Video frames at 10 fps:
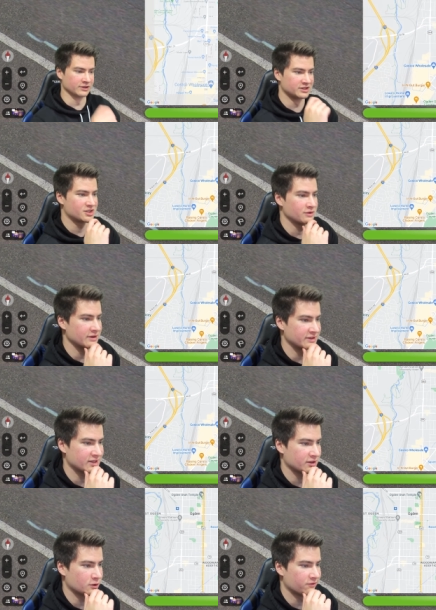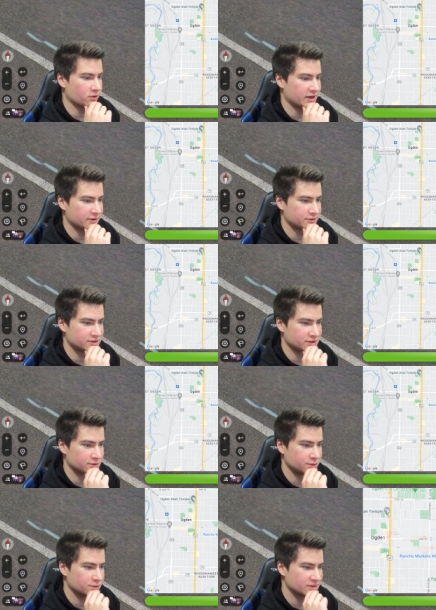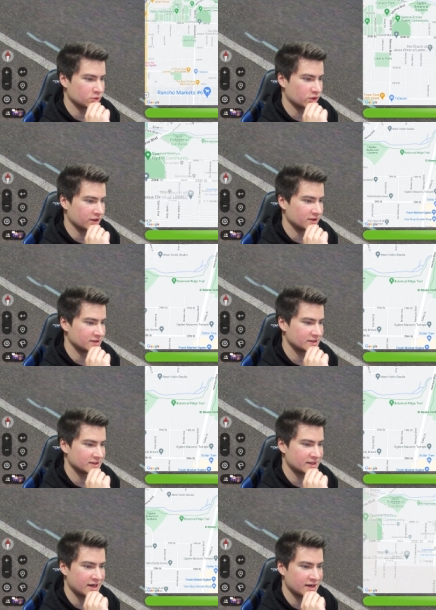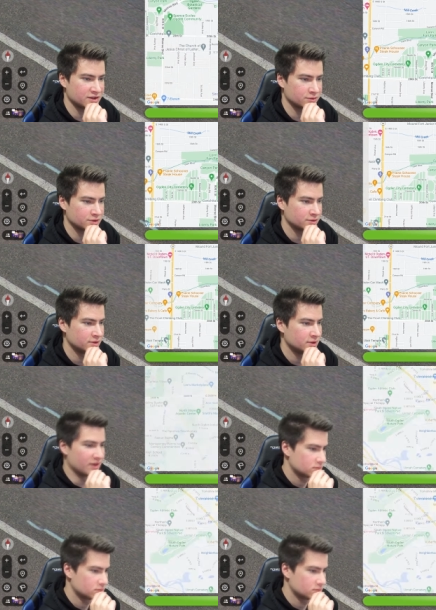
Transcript: grid street, it's kind of curving around, so somewhere like this, that's Canyon Road.